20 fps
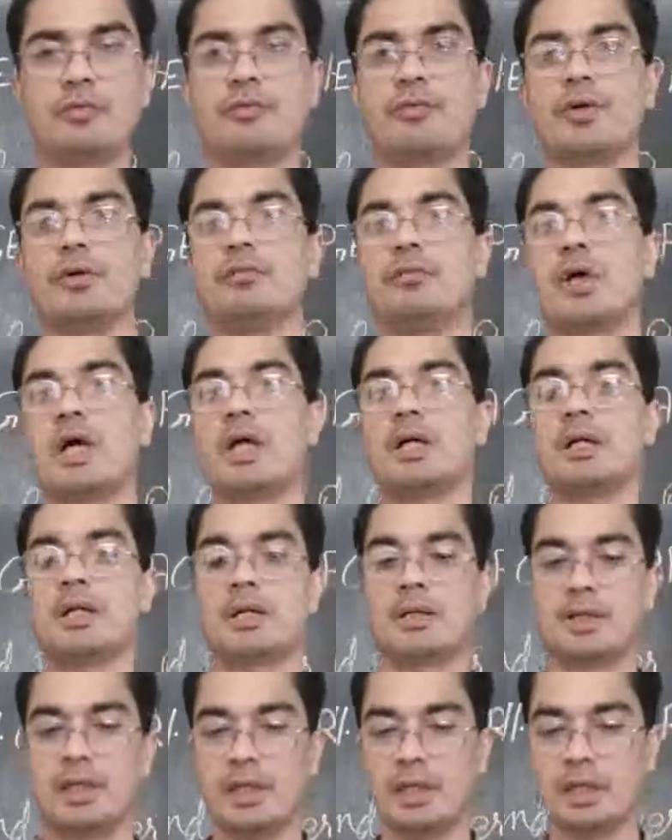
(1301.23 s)
from
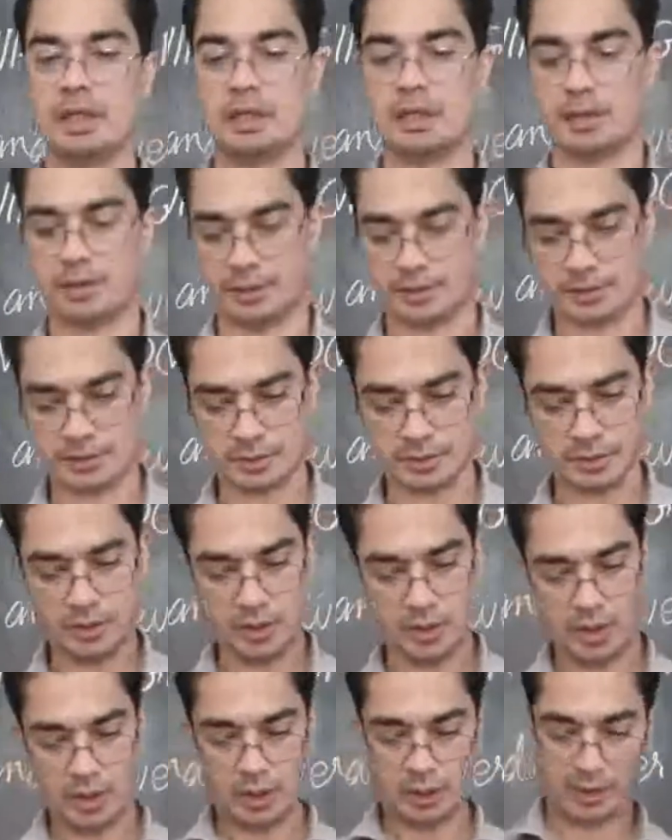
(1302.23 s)
under the
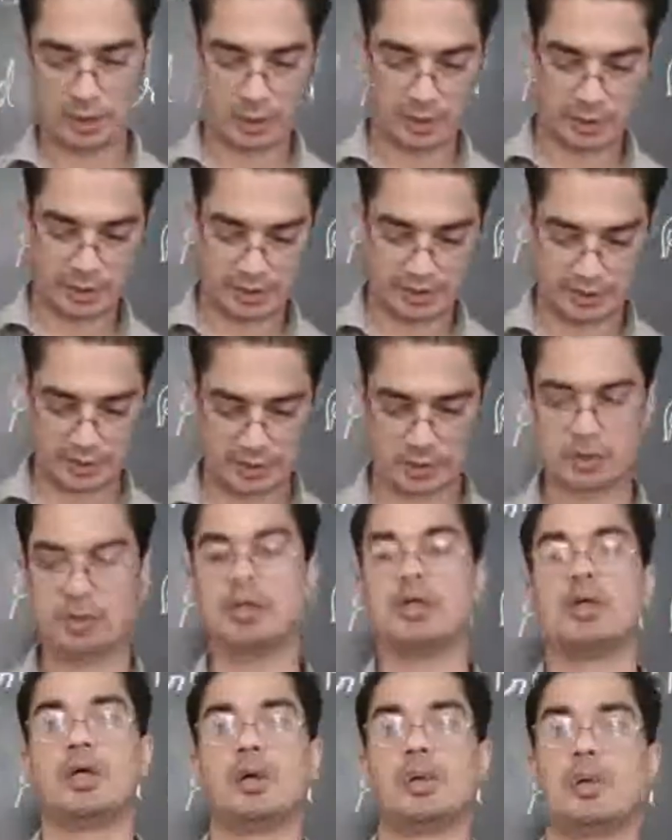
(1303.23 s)
earth. Now let
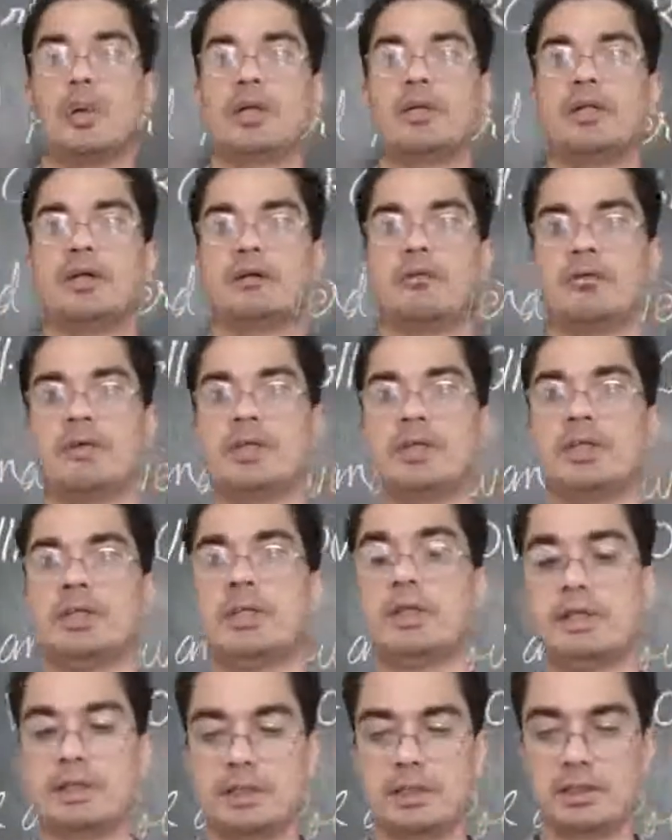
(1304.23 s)
us wind up with
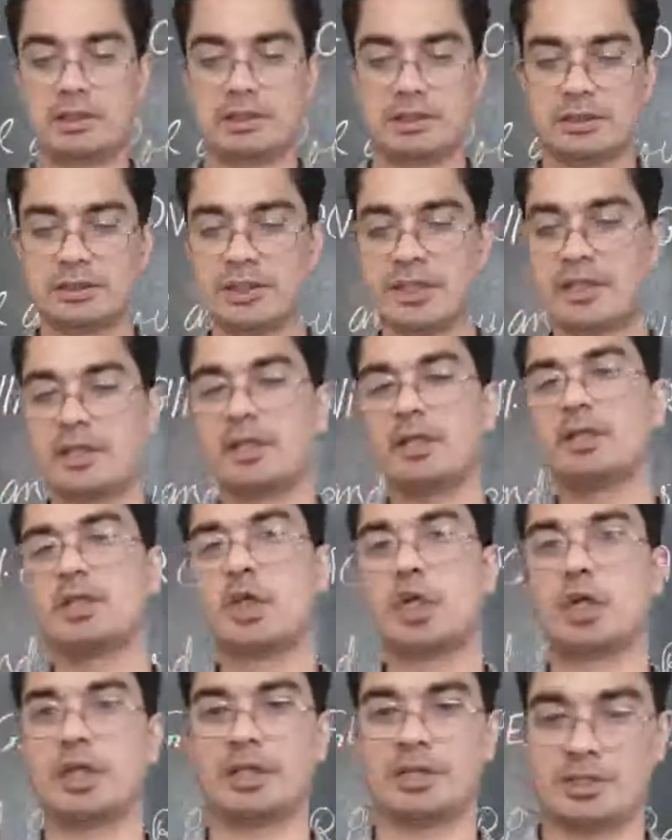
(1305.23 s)
a little general
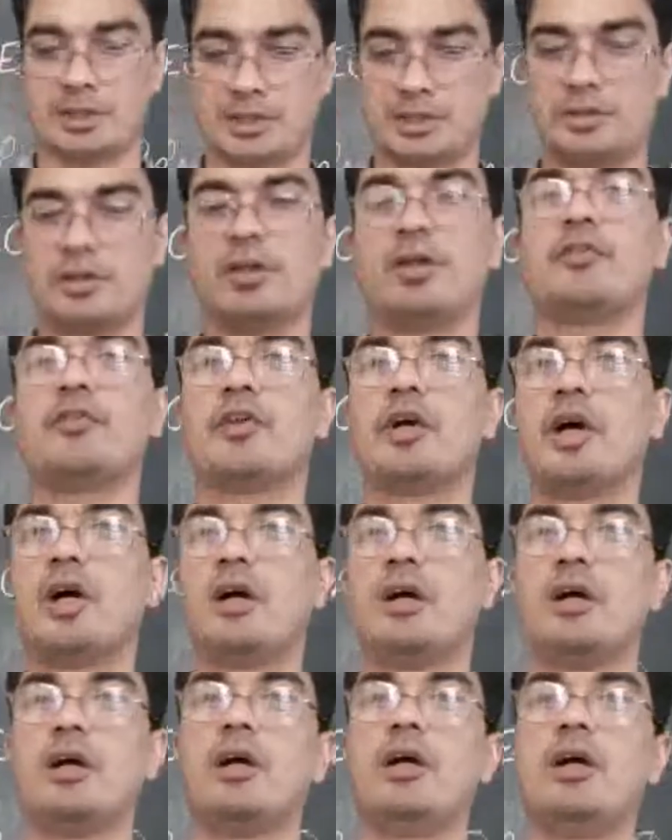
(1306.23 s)
knowledge. In
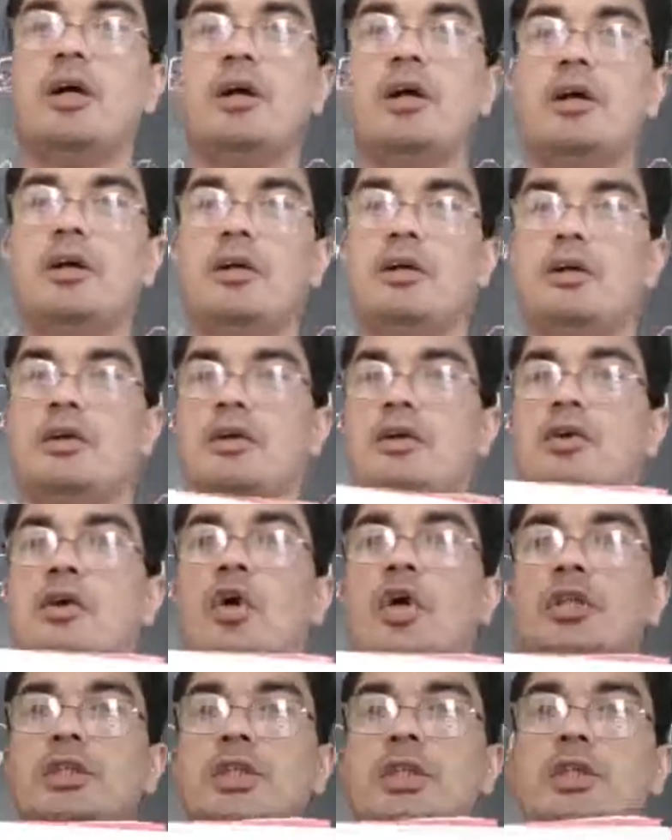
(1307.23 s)
the
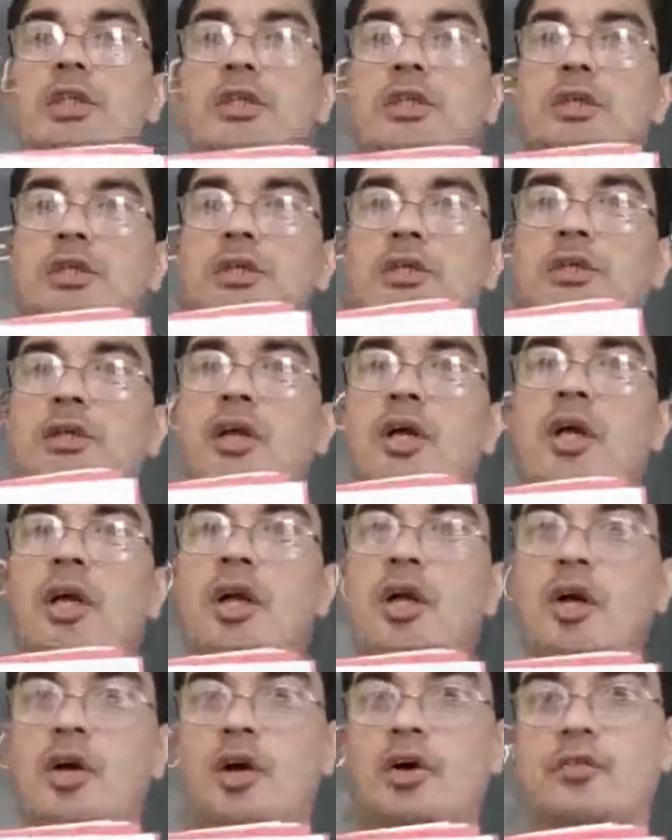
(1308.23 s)
corner
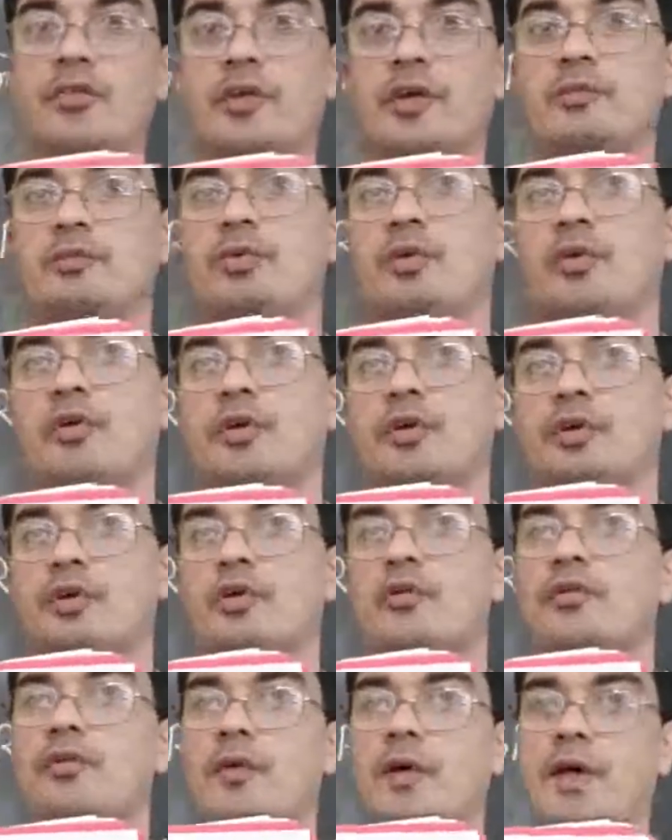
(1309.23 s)
of your book you
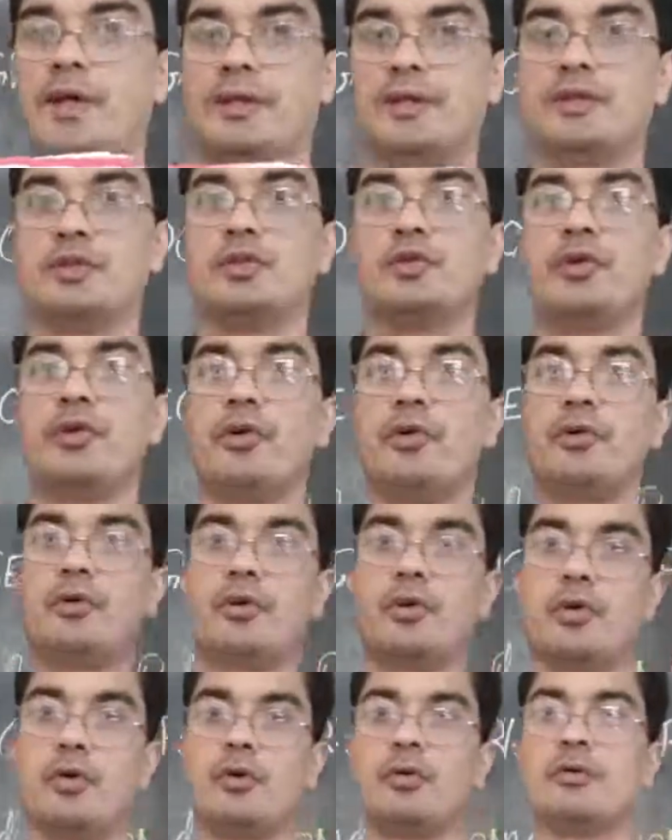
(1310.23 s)
will find, do you
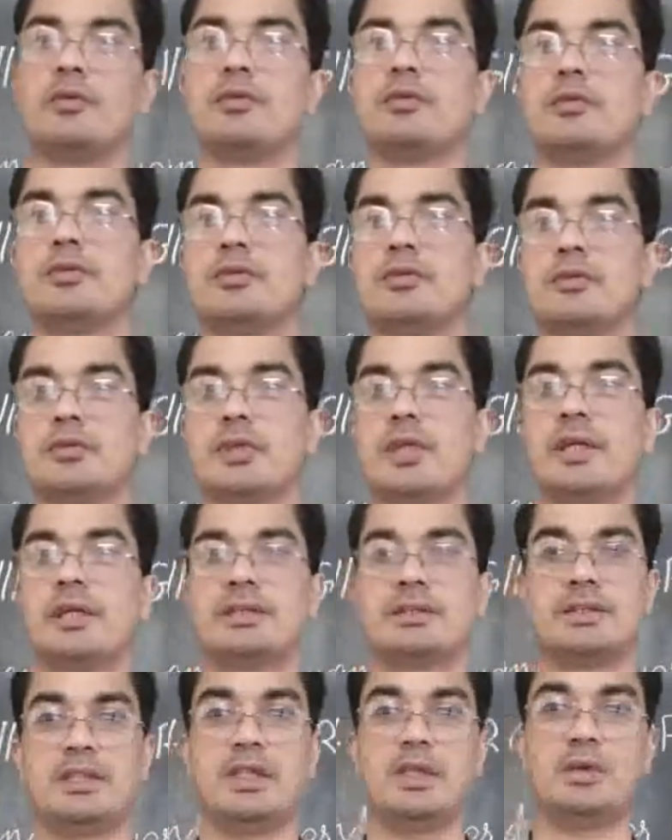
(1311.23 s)
know? So
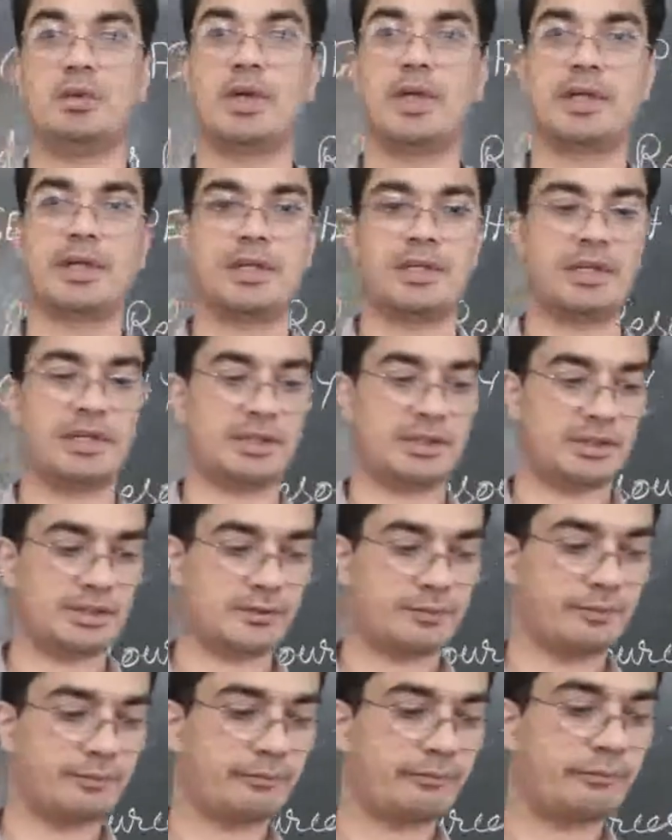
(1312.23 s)
let's see what it
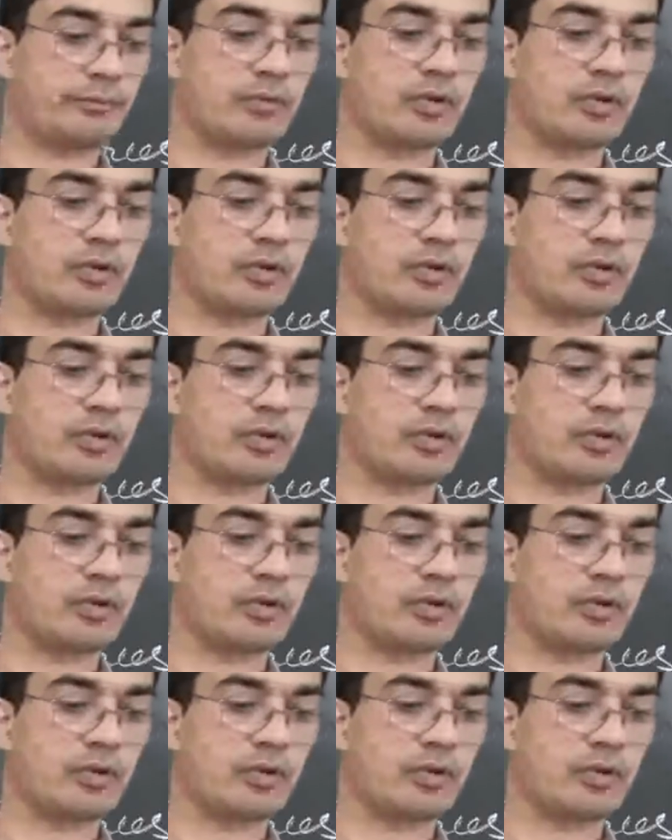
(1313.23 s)
is.